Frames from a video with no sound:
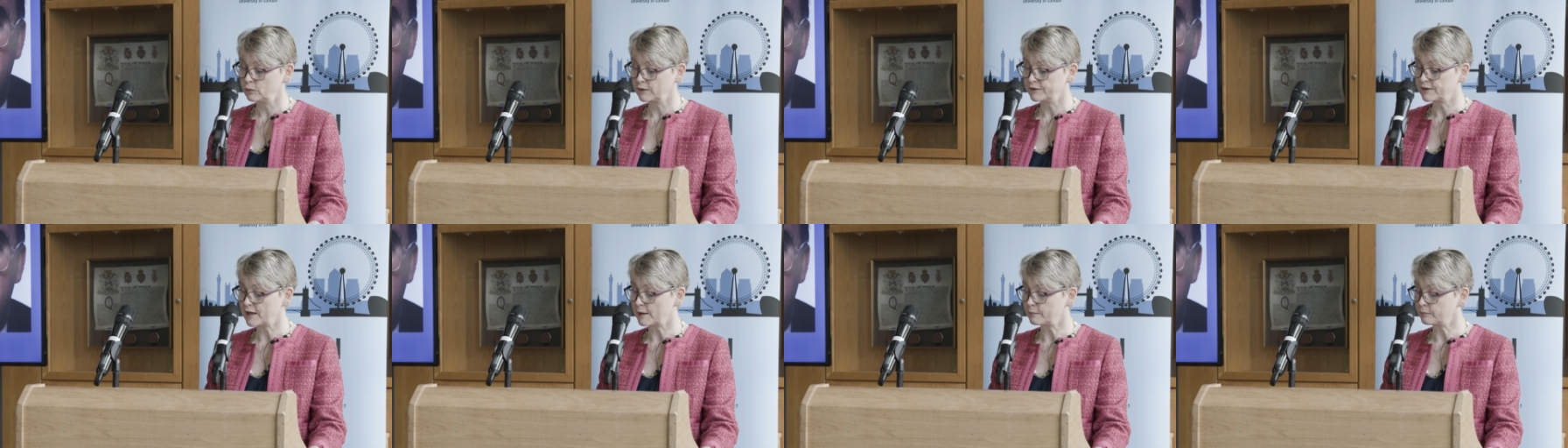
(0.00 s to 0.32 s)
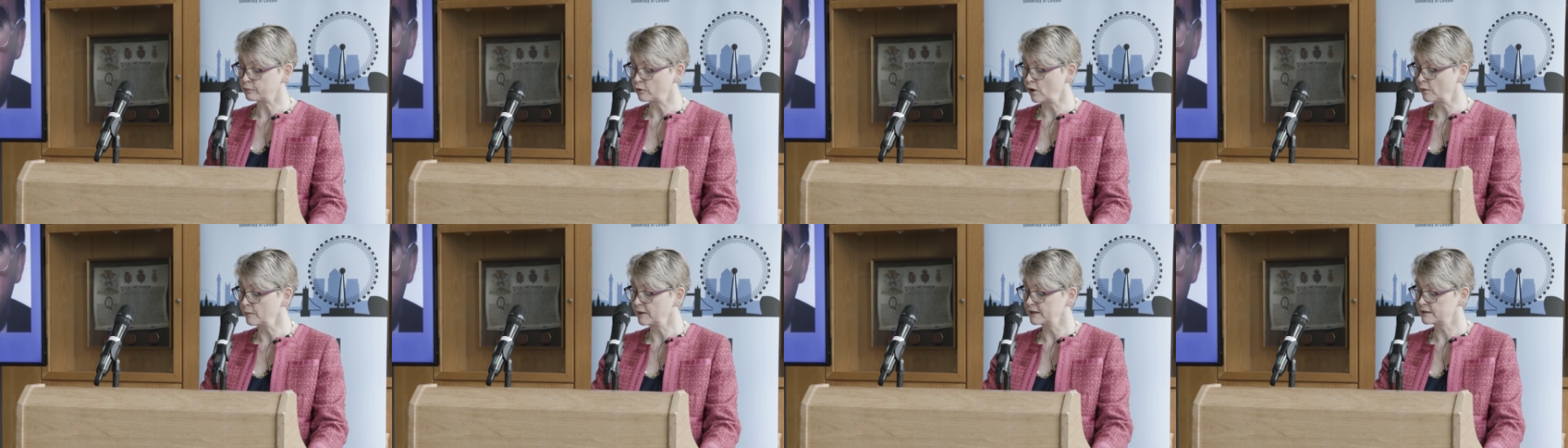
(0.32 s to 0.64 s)
with their
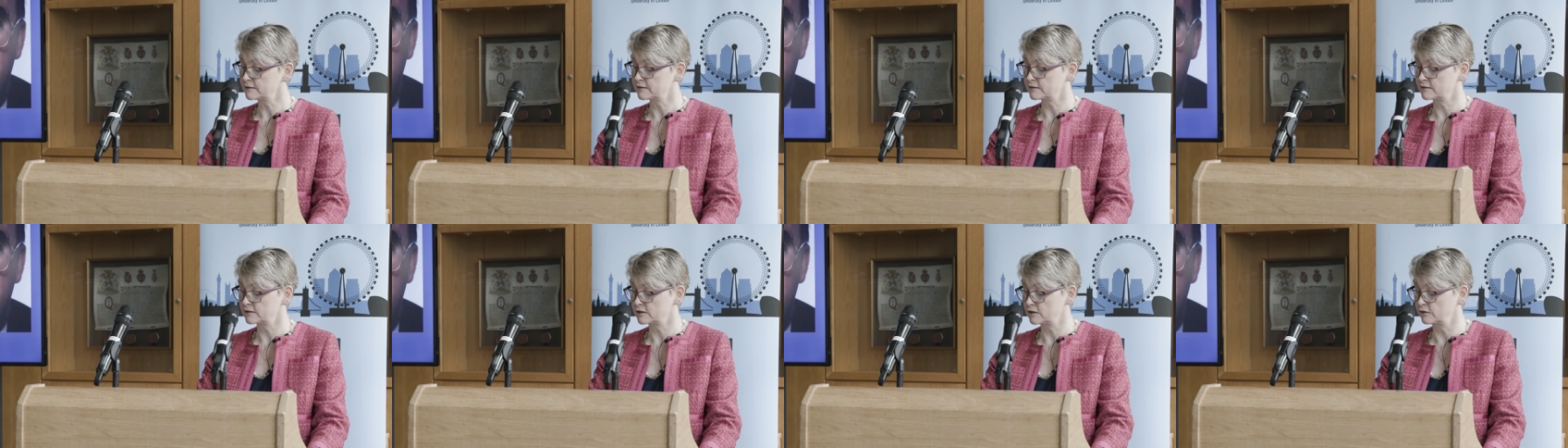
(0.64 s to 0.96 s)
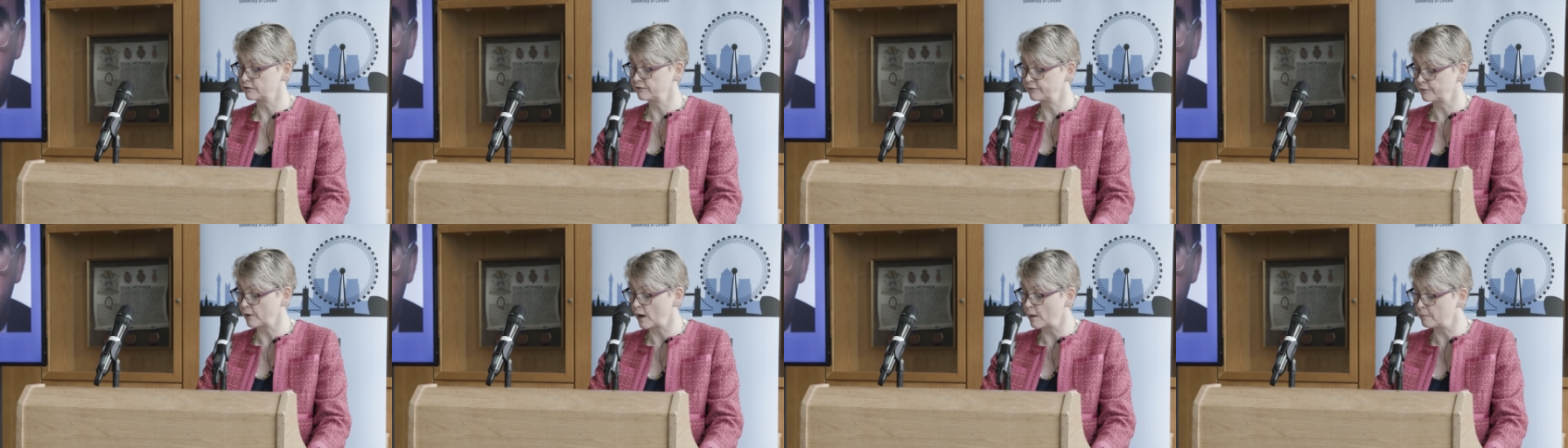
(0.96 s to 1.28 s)
promise
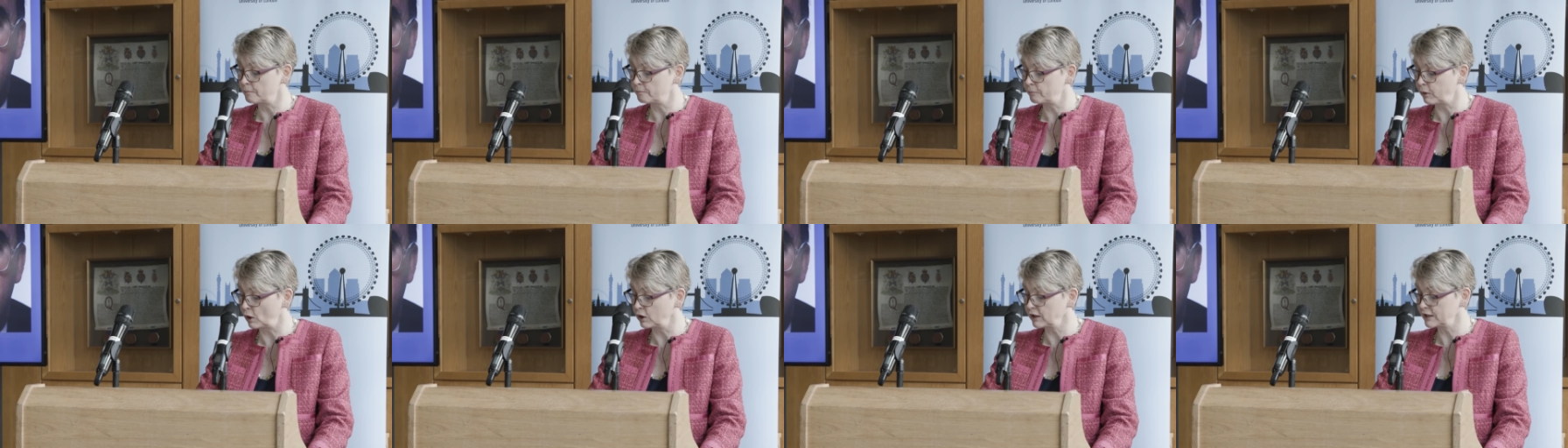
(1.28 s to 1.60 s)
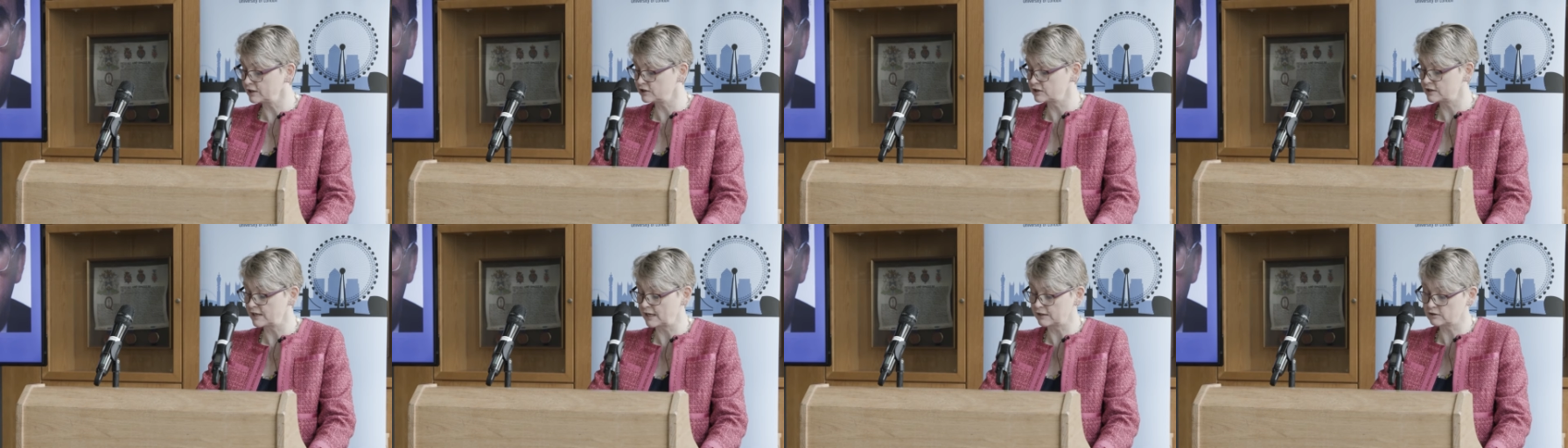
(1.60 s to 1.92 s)
to
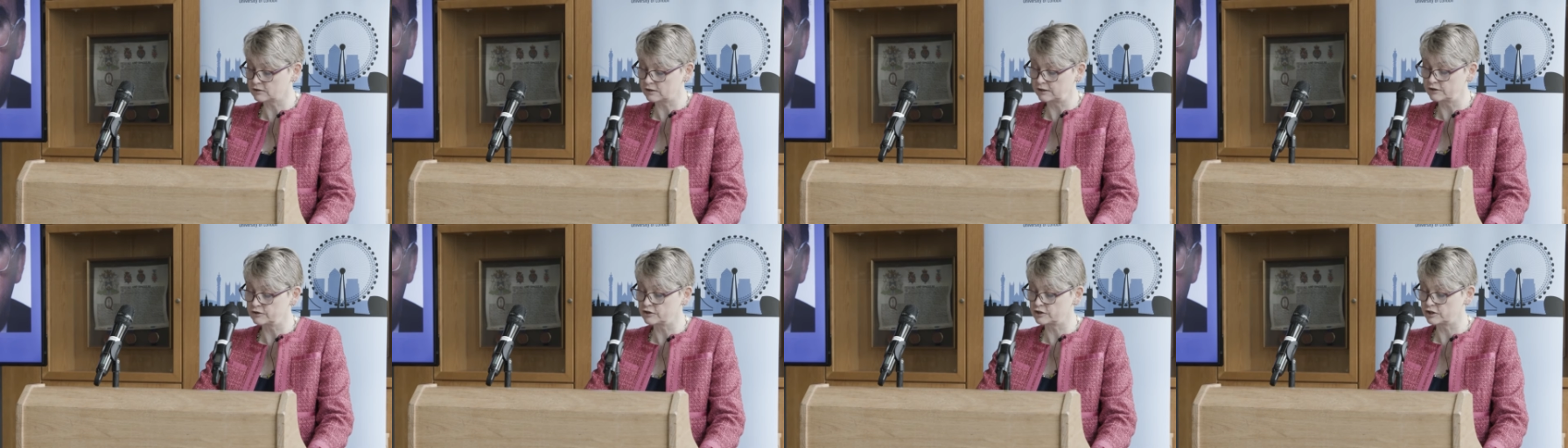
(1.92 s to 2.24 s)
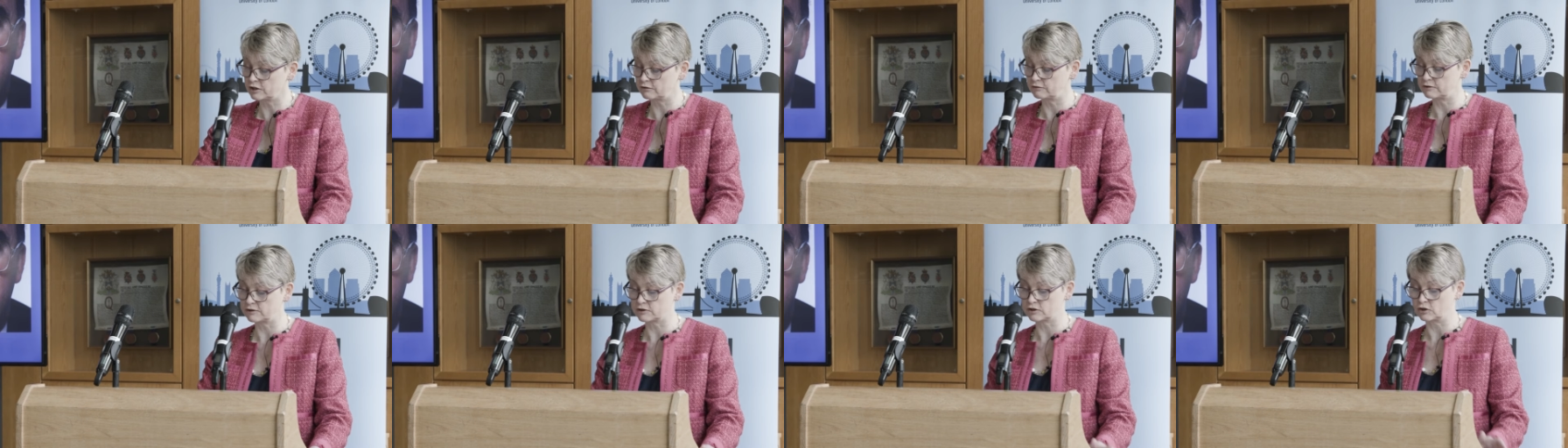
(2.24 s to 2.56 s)
abolish national
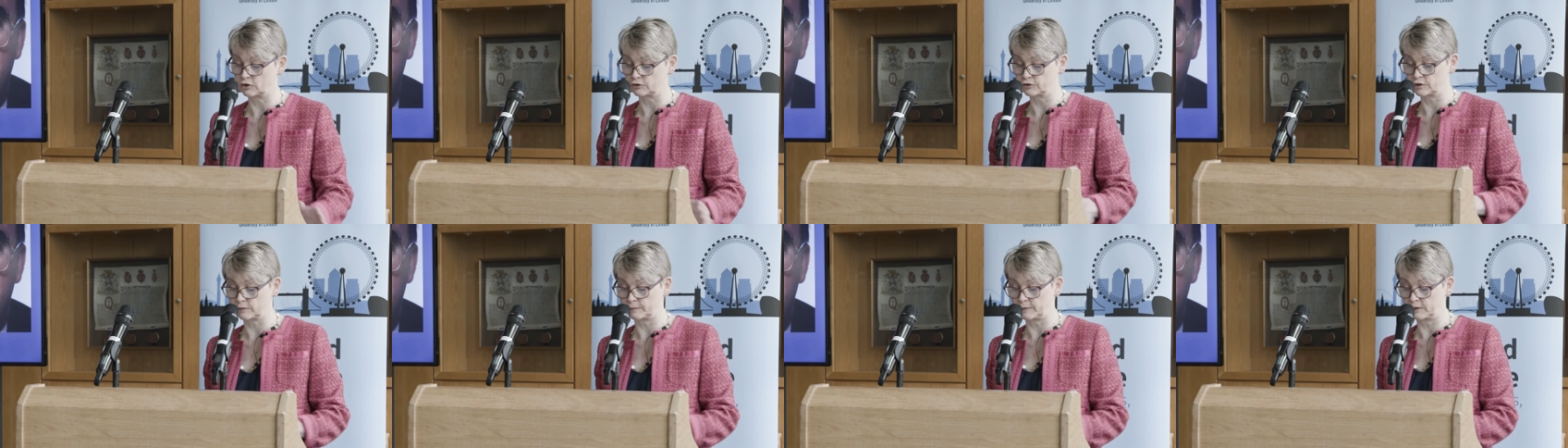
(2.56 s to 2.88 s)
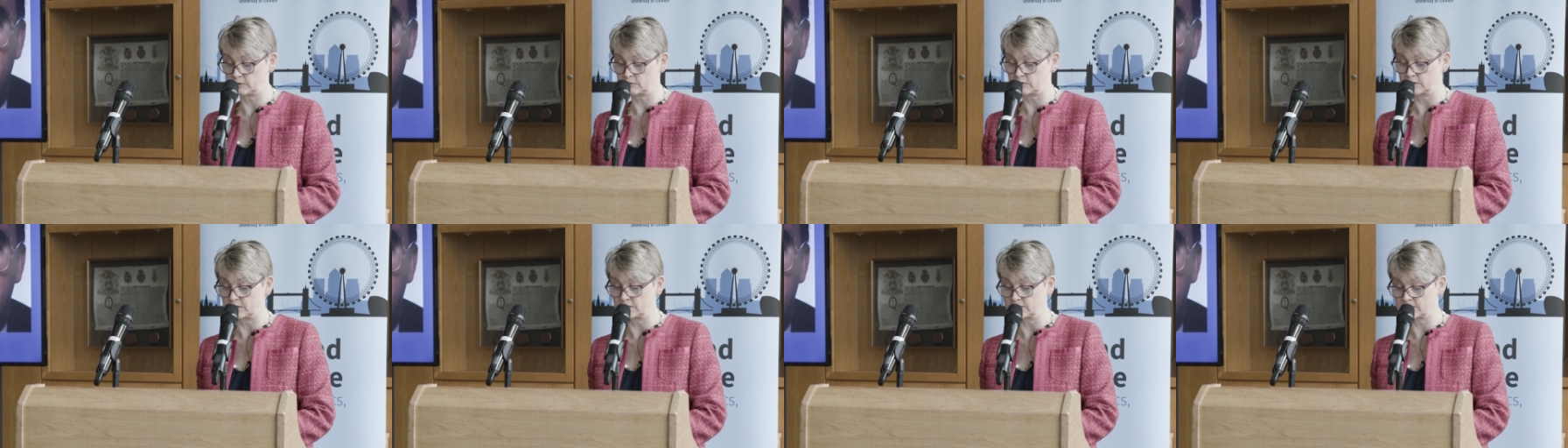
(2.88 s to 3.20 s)
insurance
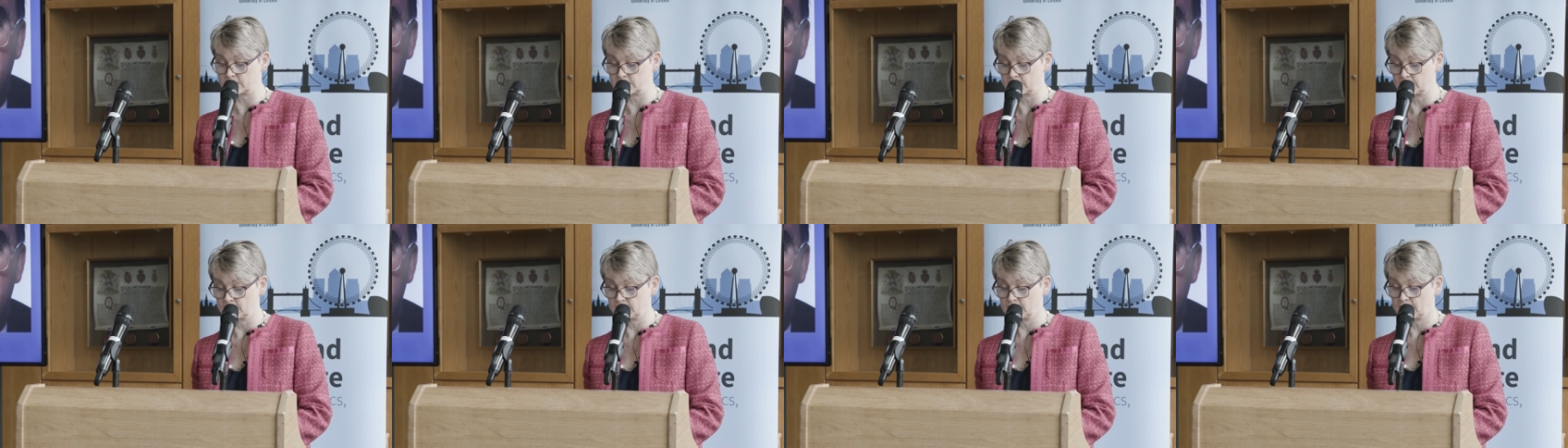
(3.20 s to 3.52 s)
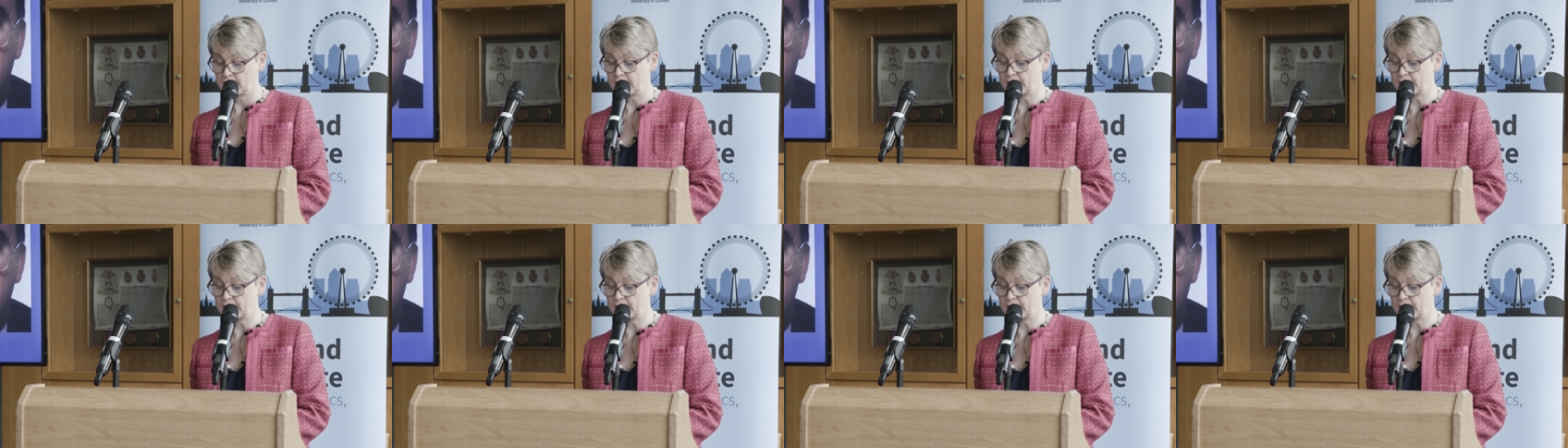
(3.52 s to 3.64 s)
contributions,